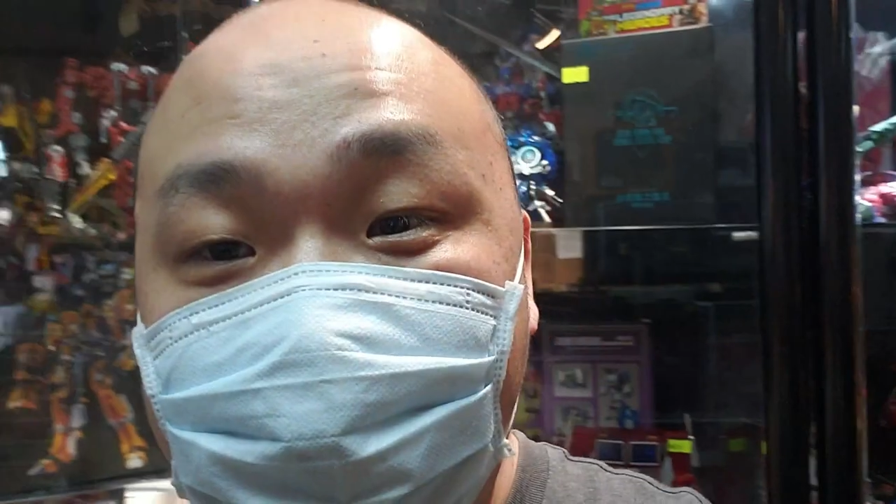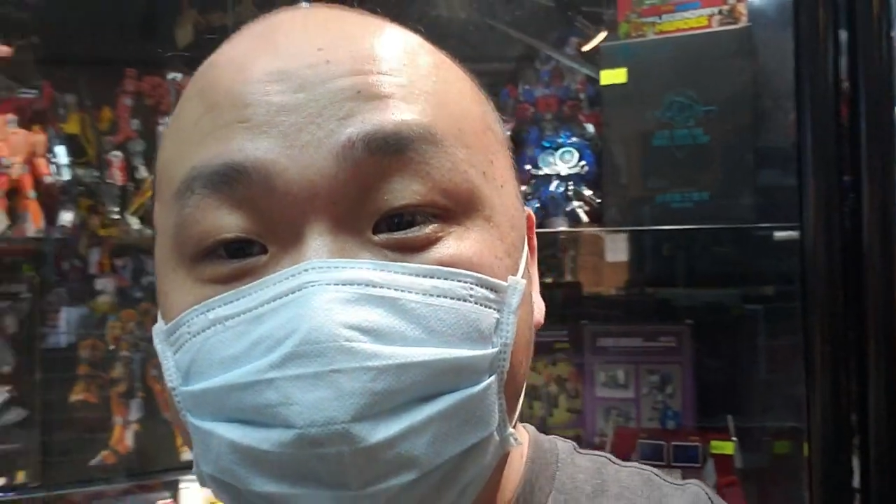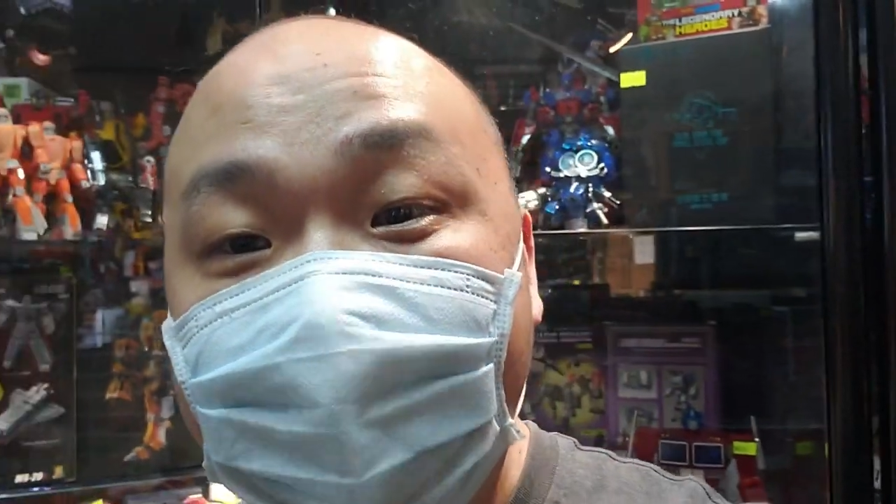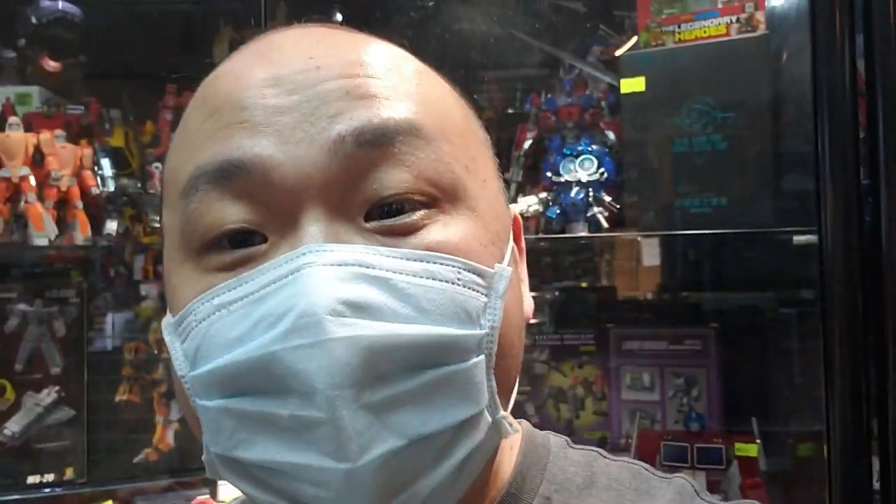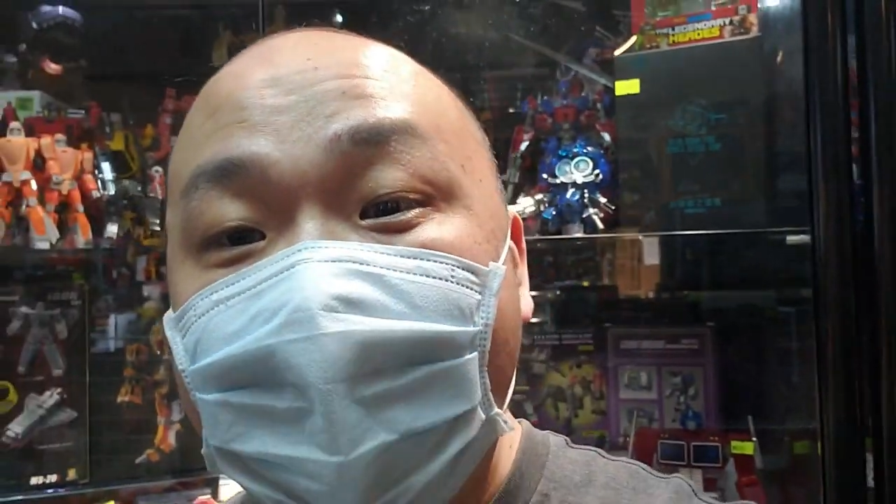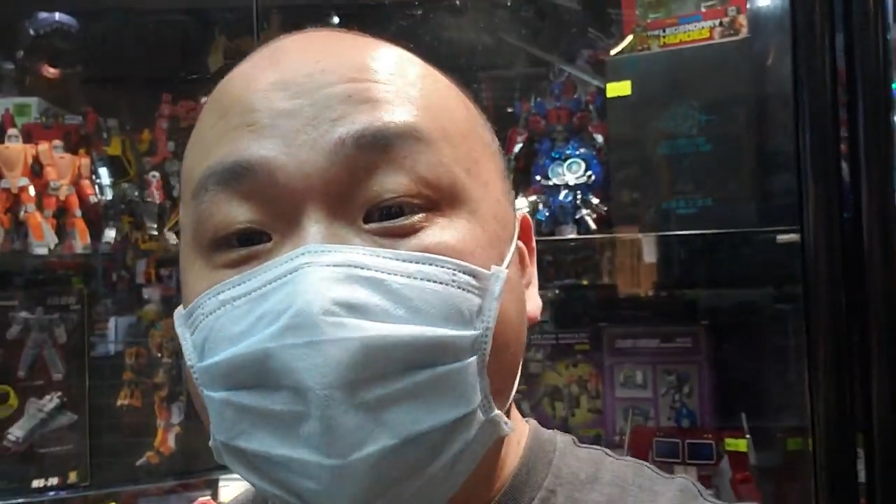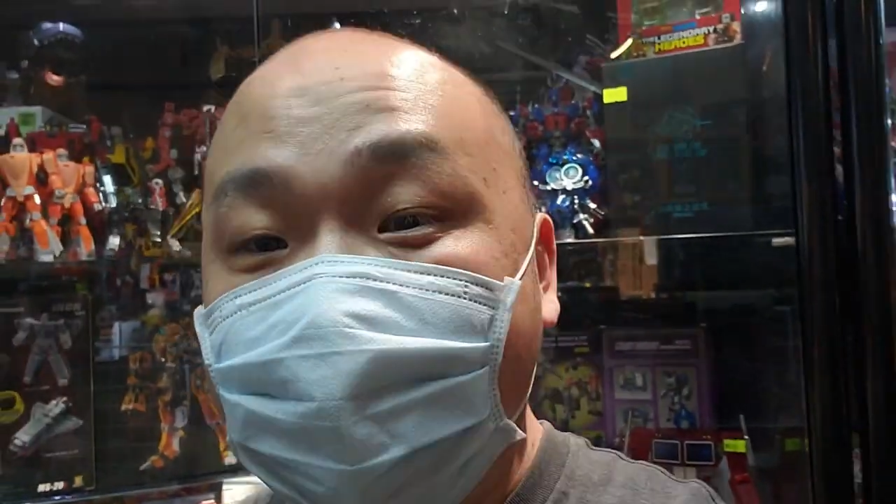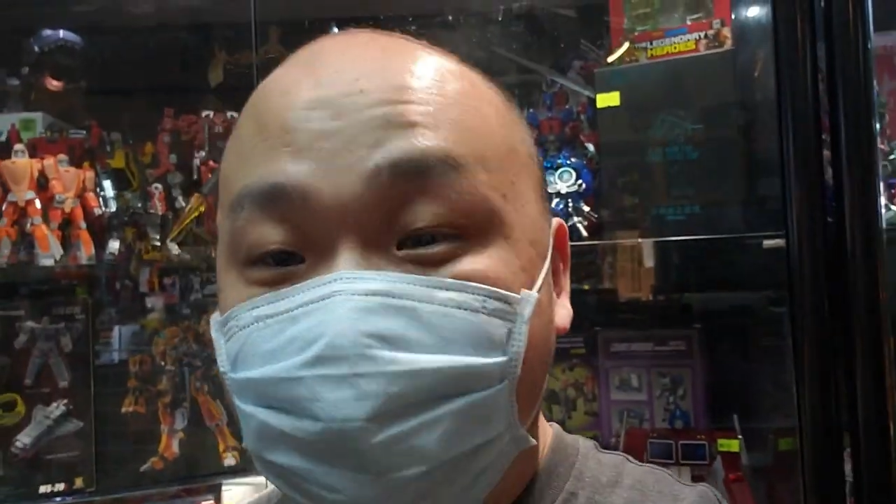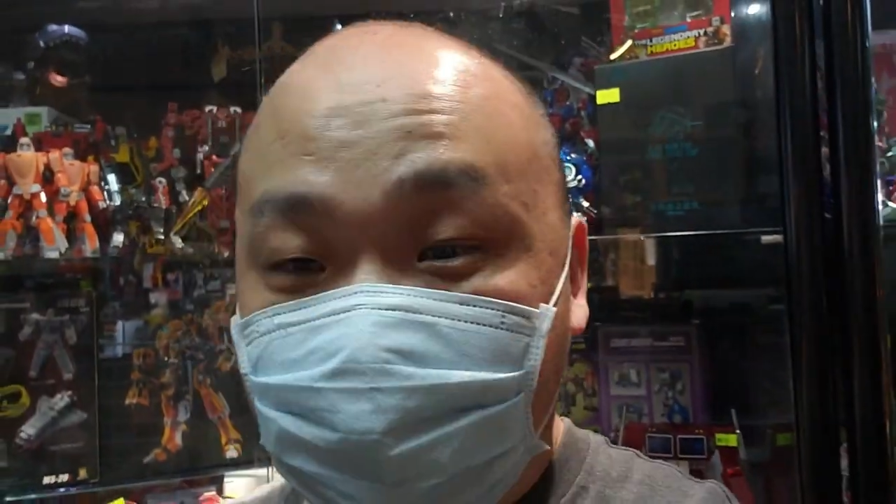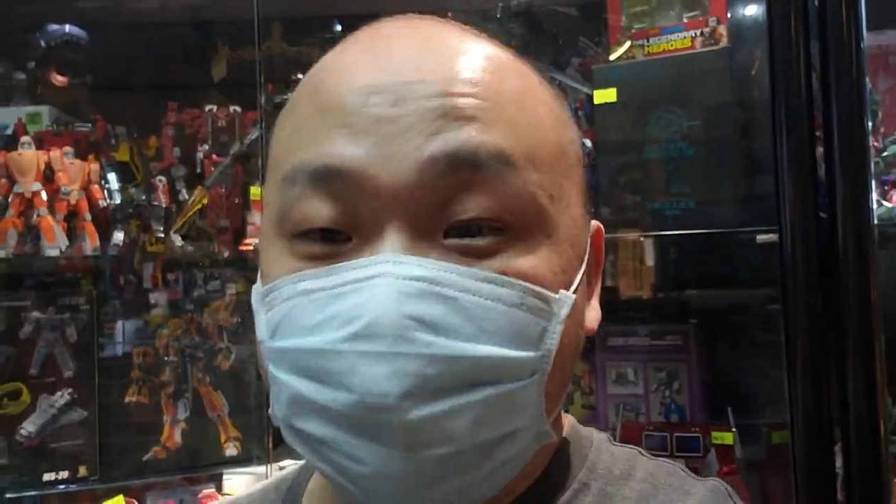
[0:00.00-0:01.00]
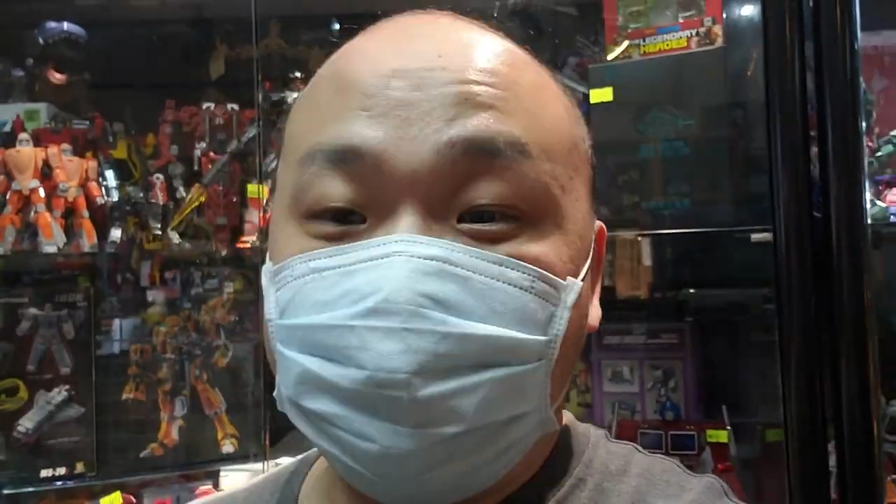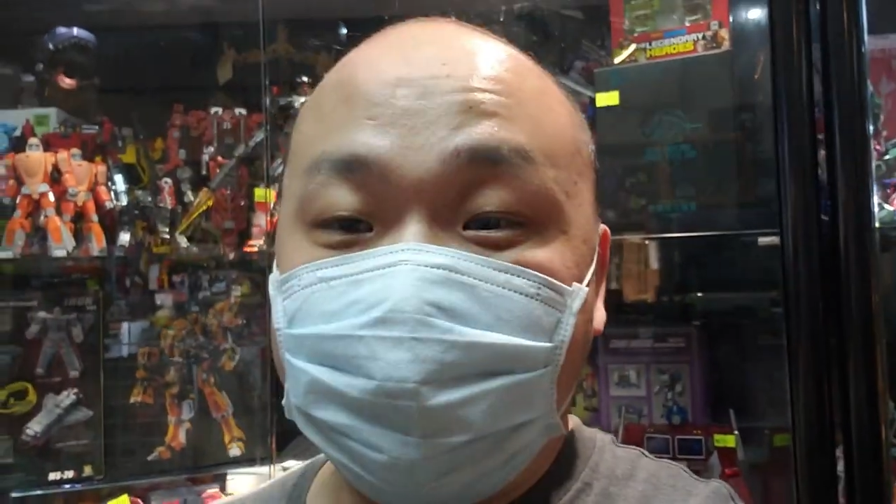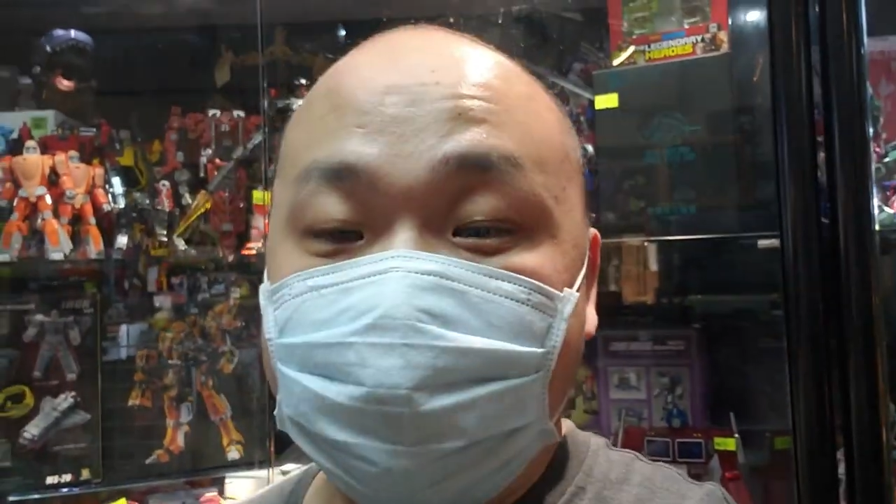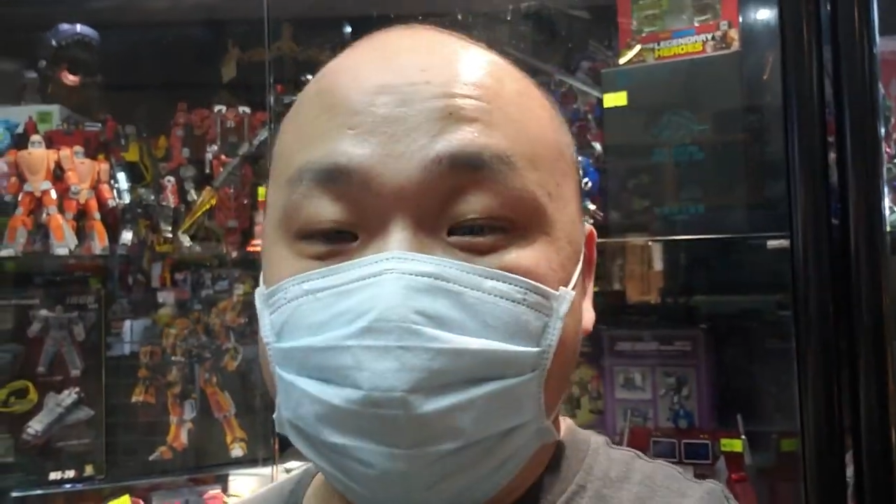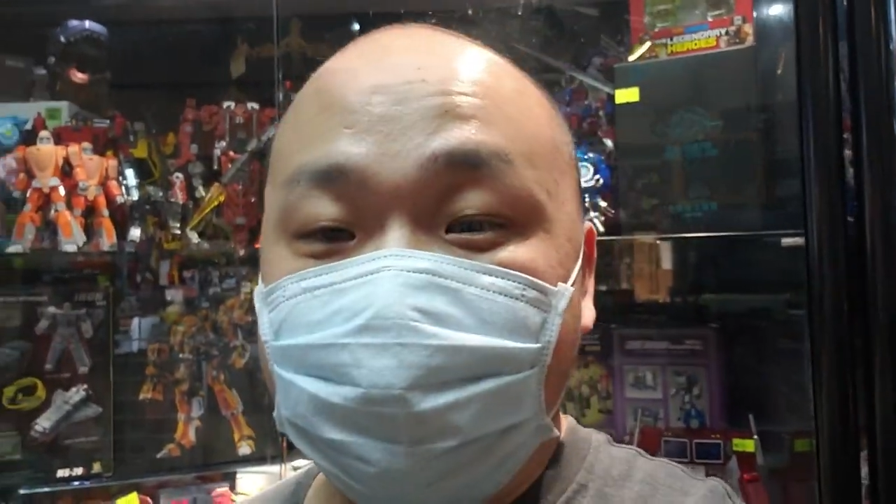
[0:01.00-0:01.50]
So in very
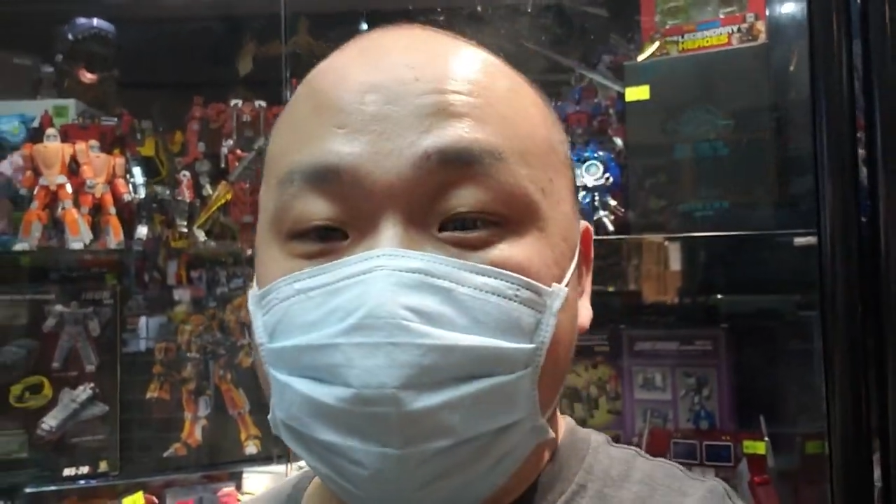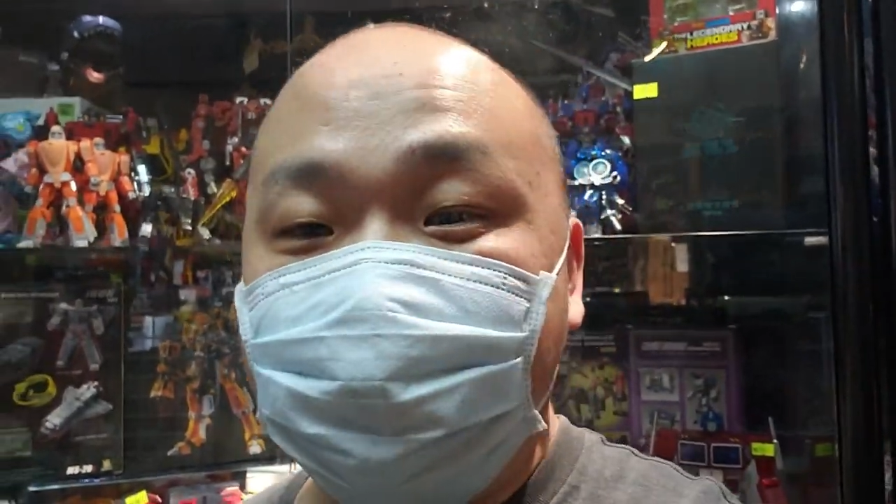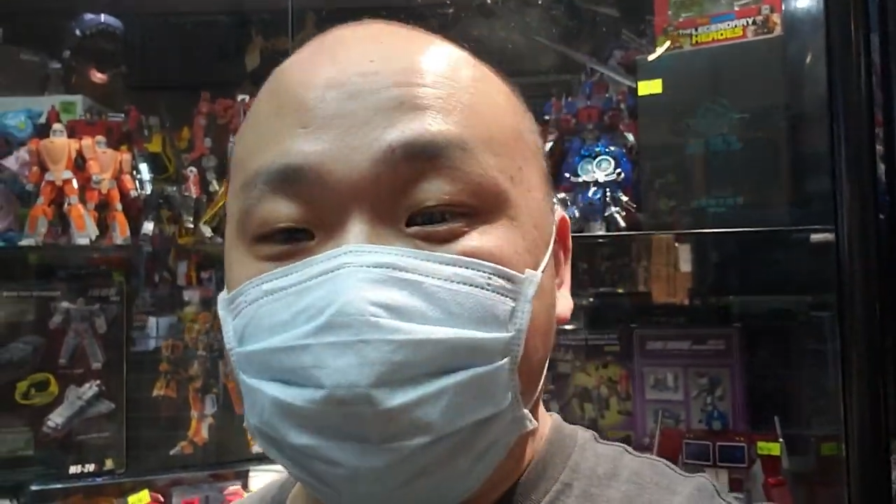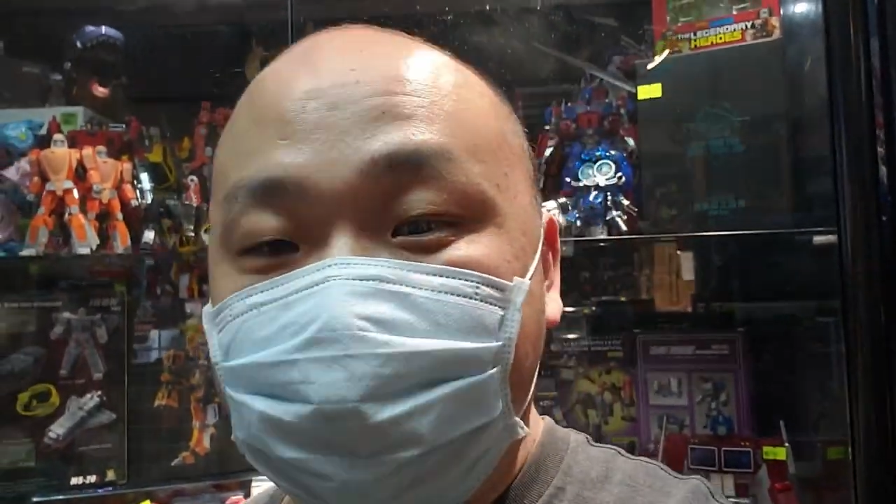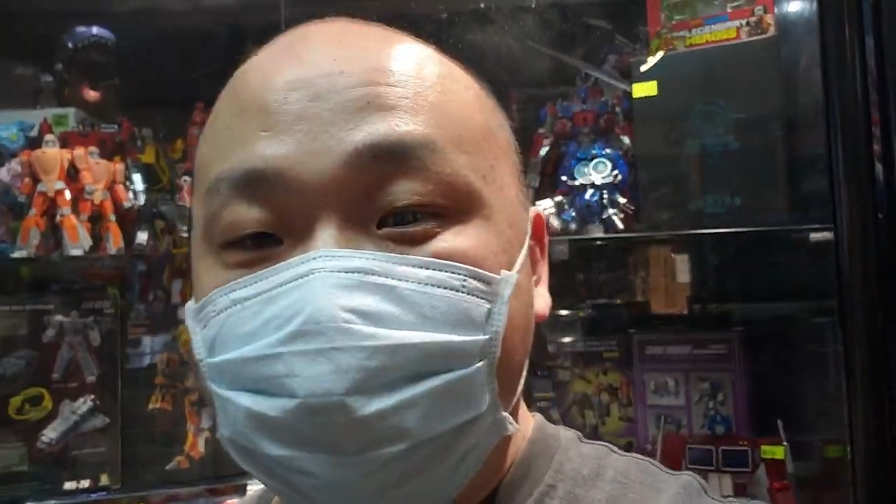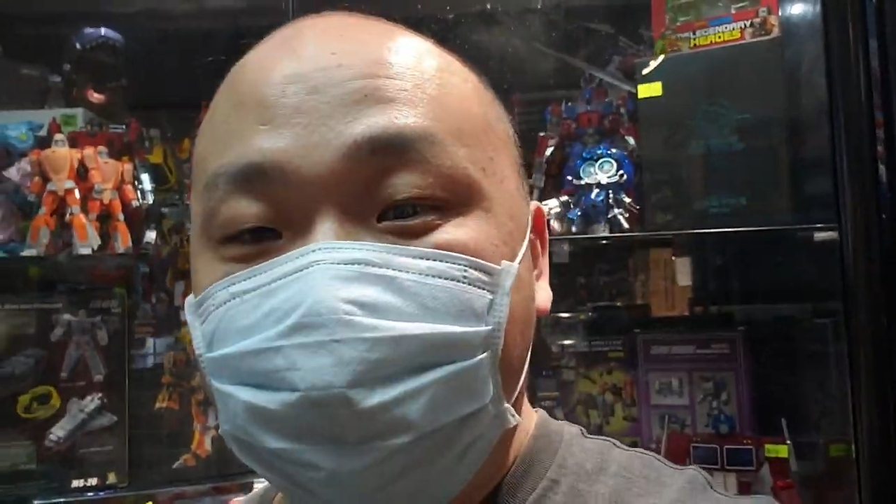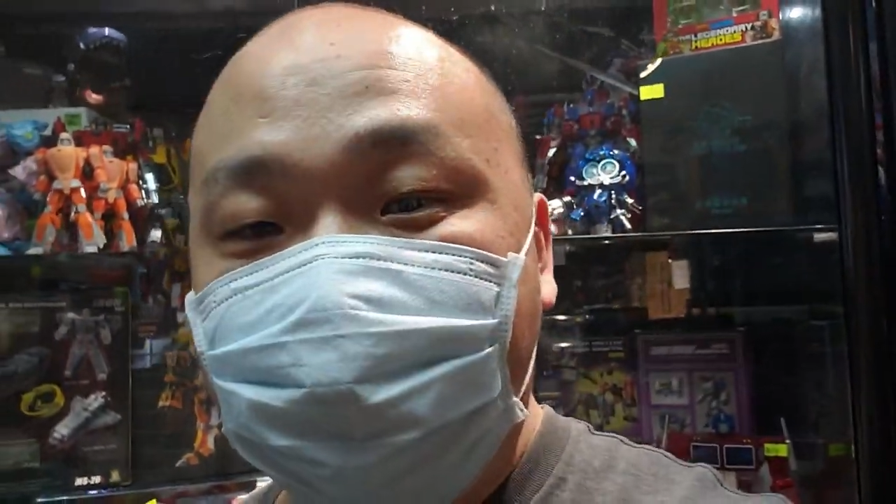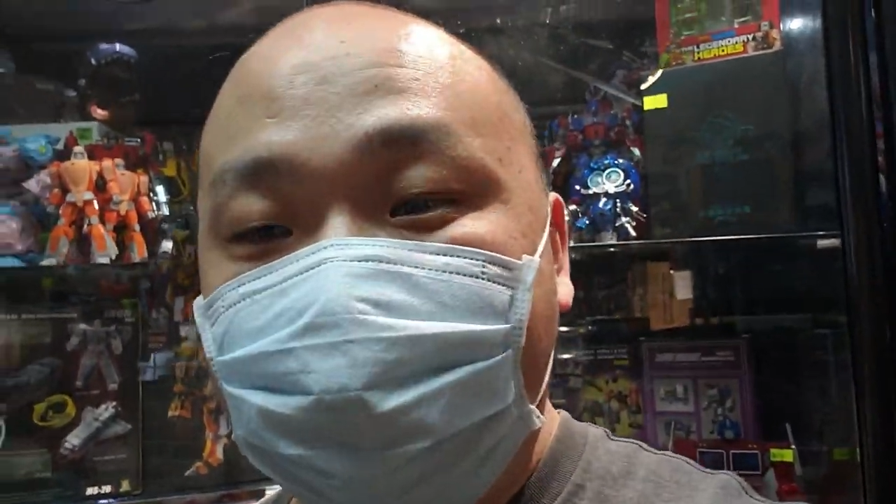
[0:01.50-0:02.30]
short time, guys, you're going to definitely